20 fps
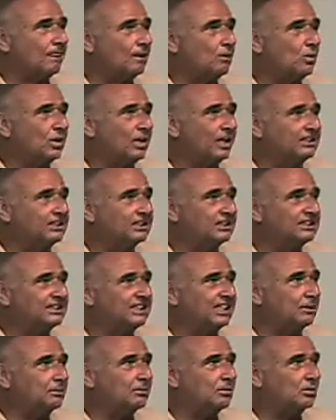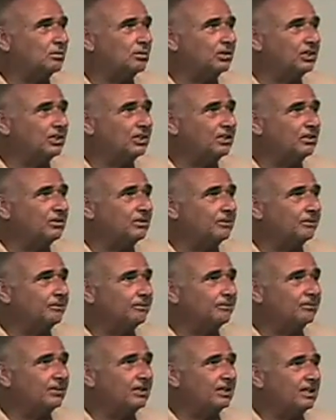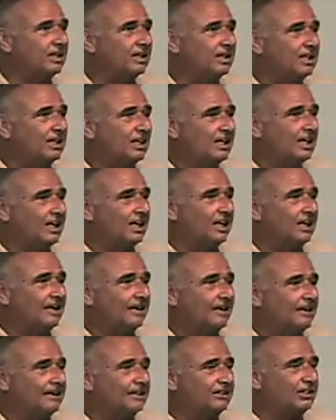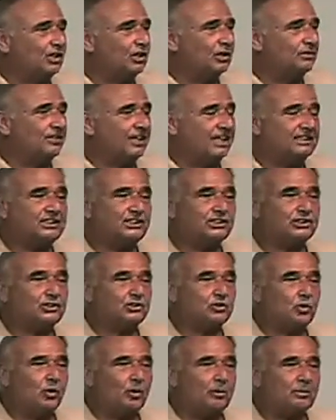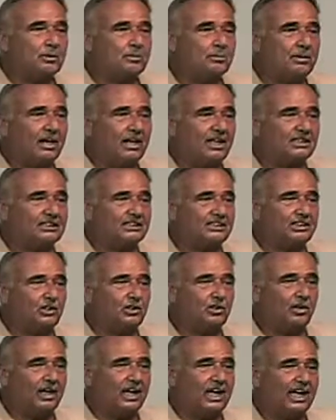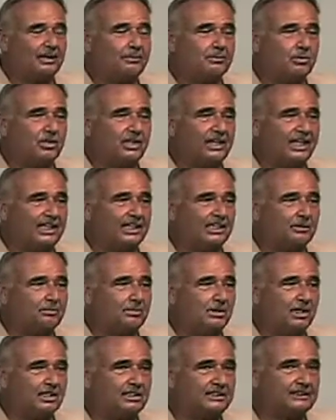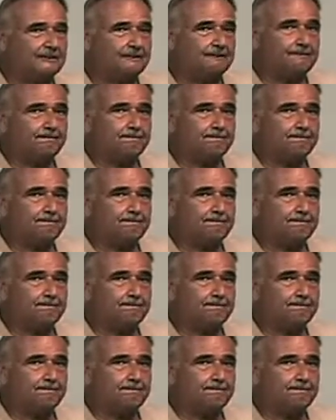what I just said a moment ago. If that's a storm deposit, a hypercane deposit,